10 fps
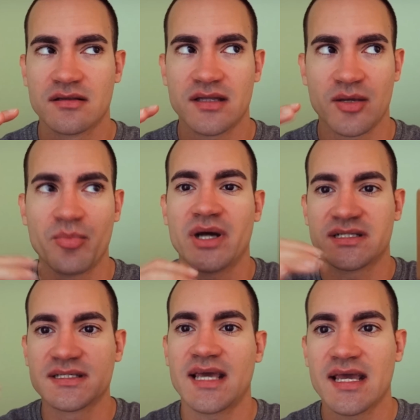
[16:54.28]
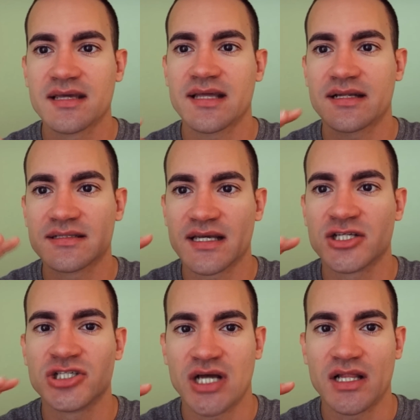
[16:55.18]
like a bundt cake that's
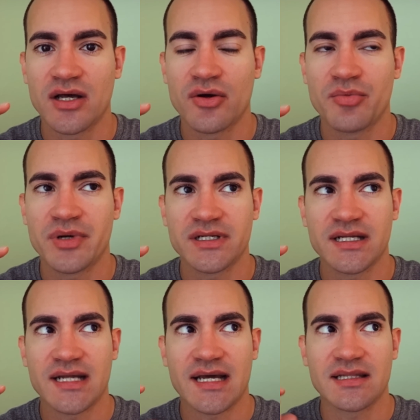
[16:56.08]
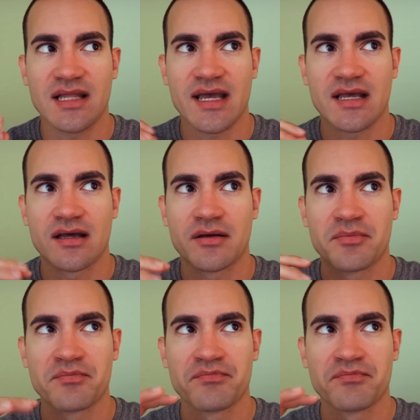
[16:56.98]
like Jello, but it had like,